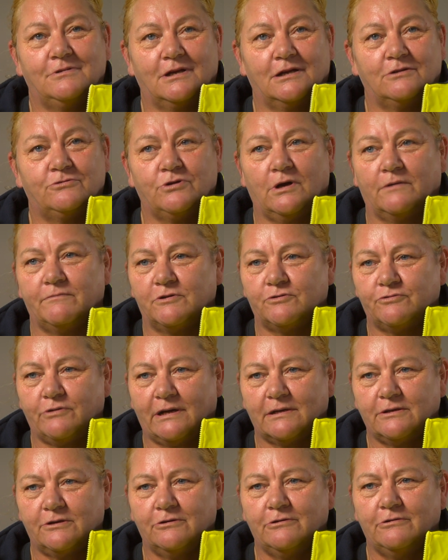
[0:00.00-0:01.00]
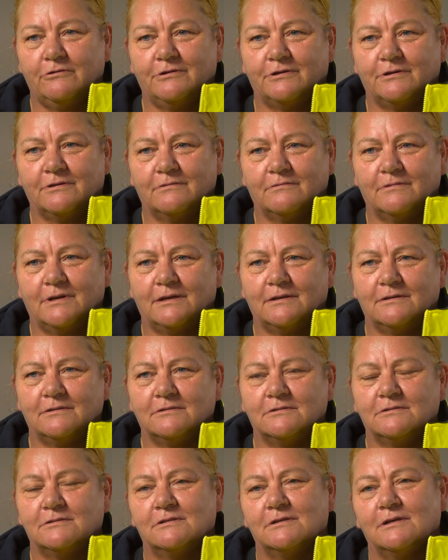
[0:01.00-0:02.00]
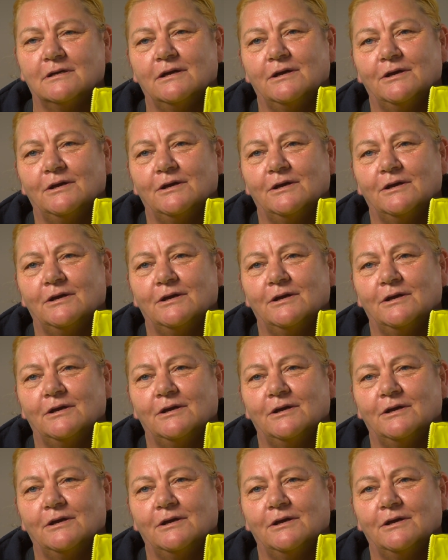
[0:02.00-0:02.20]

you know, drive the tractor and